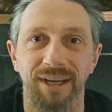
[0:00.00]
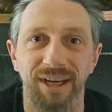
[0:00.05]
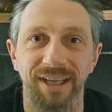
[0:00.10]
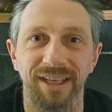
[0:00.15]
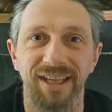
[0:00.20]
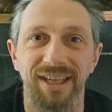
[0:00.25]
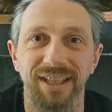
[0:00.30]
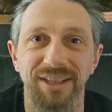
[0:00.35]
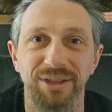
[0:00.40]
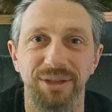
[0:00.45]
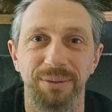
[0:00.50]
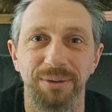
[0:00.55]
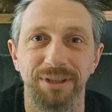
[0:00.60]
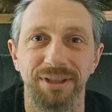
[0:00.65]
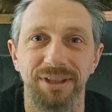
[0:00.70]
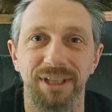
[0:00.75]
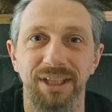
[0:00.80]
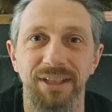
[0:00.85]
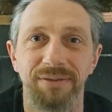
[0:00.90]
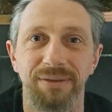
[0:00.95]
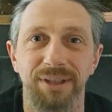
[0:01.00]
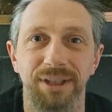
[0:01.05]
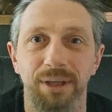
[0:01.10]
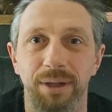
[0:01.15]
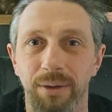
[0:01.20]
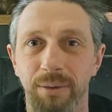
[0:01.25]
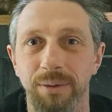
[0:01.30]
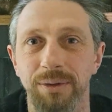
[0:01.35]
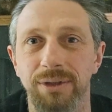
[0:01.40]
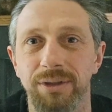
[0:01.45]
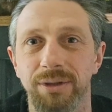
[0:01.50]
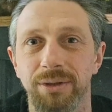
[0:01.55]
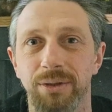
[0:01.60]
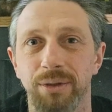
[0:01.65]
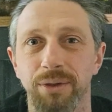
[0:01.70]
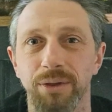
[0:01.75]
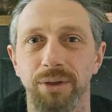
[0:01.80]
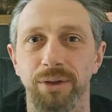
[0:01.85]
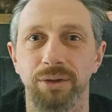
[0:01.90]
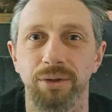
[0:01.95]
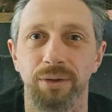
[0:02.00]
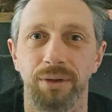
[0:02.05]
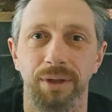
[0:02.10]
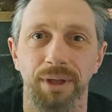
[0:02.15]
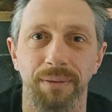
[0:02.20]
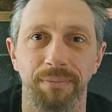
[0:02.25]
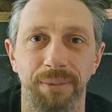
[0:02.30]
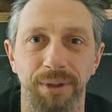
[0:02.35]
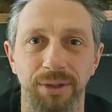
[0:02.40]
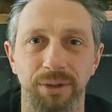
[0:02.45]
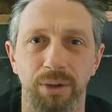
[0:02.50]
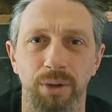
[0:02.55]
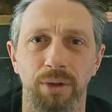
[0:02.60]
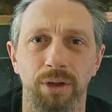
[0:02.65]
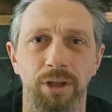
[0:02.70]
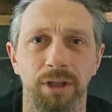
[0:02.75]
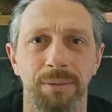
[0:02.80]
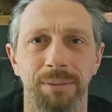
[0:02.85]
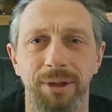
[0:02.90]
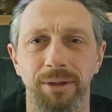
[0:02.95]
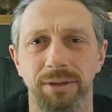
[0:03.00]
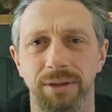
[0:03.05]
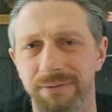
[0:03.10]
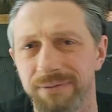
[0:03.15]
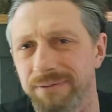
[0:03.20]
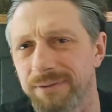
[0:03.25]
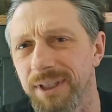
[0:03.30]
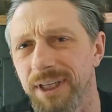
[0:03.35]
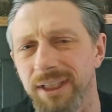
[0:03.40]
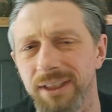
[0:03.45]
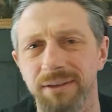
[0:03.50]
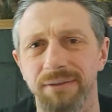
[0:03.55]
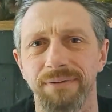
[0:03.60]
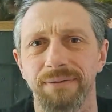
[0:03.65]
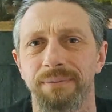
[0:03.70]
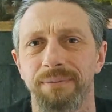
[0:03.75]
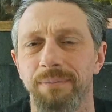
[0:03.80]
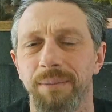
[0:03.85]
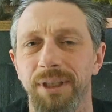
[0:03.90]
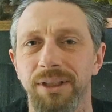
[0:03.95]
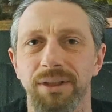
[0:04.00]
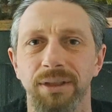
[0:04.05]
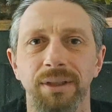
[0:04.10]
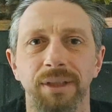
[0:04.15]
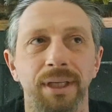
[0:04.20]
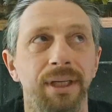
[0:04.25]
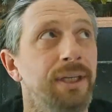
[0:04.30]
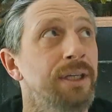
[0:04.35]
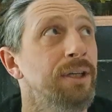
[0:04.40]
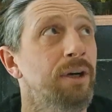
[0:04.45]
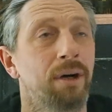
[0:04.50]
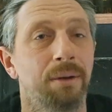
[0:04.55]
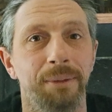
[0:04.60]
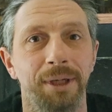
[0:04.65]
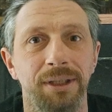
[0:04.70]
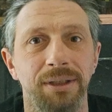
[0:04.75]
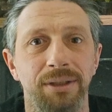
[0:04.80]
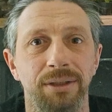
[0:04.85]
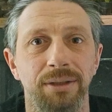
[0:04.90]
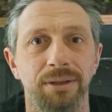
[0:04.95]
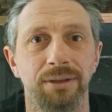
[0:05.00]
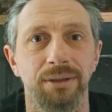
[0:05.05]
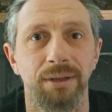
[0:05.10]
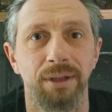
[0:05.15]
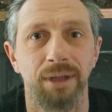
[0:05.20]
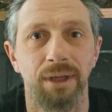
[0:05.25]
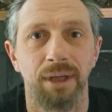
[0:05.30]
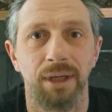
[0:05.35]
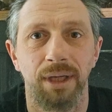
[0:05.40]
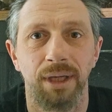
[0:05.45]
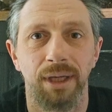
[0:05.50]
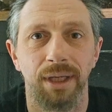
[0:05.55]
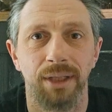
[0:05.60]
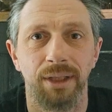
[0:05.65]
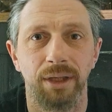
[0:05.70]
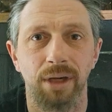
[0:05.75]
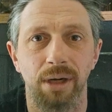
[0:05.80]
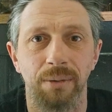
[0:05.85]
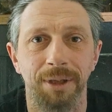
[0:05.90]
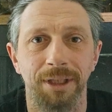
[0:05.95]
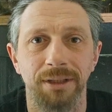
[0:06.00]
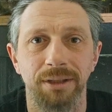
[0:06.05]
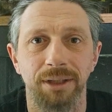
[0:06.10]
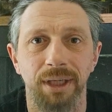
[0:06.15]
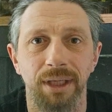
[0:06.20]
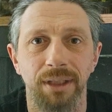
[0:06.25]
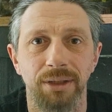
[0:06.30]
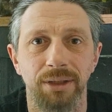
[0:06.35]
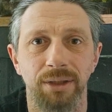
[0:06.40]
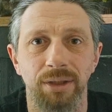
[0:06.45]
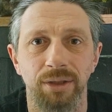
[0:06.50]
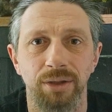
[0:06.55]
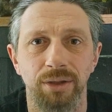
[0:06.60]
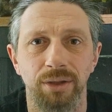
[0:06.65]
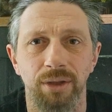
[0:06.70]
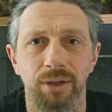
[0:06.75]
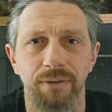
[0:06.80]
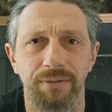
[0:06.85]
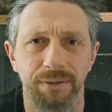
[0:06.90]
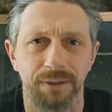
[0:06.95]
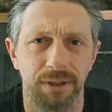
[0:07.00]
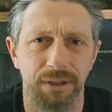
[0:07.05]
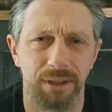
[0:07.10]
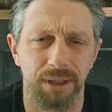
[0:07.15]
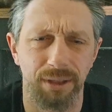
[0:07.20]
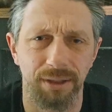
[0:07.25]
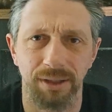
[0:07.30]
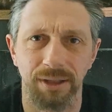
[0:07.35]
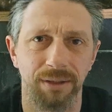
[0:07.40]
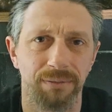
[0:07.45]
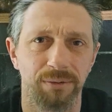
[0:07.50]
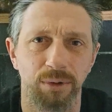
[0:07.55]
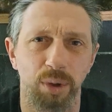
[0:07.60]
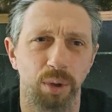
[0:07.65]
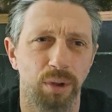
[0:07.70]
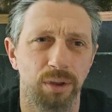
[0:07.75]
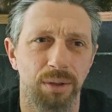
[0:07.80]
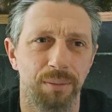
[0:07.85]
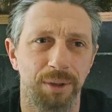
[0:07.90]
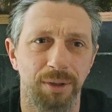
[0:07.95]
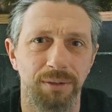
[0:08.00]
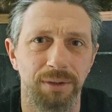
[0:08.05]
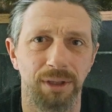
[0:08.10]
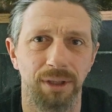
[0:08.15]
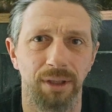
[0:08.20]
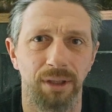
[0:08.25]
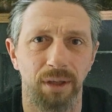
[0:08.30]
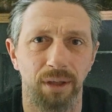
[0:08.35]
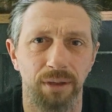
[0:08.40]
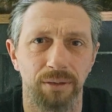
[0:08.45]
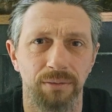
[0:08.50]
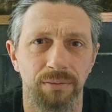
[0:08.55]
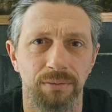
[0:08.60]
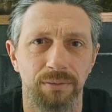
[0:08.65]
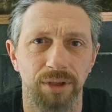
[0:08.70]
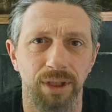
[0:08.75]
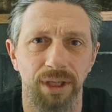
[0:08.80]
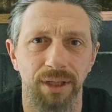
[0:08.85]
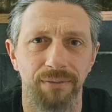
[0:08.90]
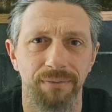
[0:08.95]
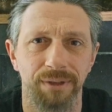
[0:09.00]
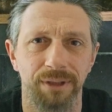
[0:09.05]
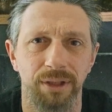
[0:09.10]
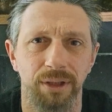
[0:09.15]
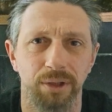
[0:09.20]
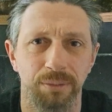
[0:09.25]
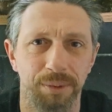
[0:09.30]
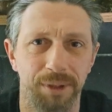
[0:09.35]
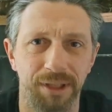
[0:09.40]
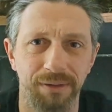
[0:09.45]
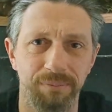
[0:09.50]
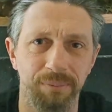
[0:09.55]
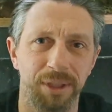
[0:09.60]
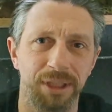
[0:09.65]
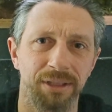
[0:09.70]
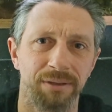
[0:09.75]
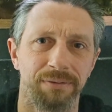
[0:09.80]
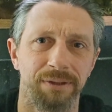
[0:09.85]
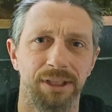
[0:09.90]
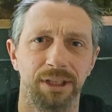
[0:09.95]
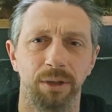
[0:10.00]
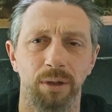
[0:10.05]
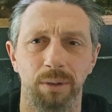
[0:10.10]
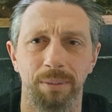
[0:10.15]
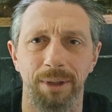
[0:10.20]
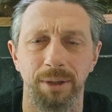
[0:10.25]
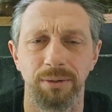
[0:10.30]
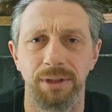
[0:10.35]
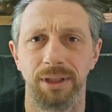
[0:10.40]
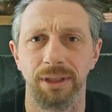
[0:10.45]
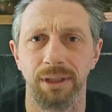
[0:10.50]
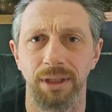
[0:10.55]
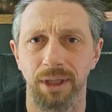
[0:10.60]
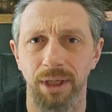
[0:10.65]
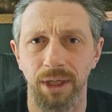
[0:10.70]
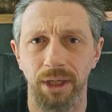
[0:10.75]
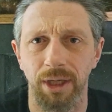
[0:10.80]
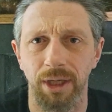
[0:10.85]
Hi guys, so in today's video I want to touch on something I've been talking about. I've kind of mentioned it in comments, in the comments section and stuff, and I think I've talked about it on certain videos, but I haven't made a video about it.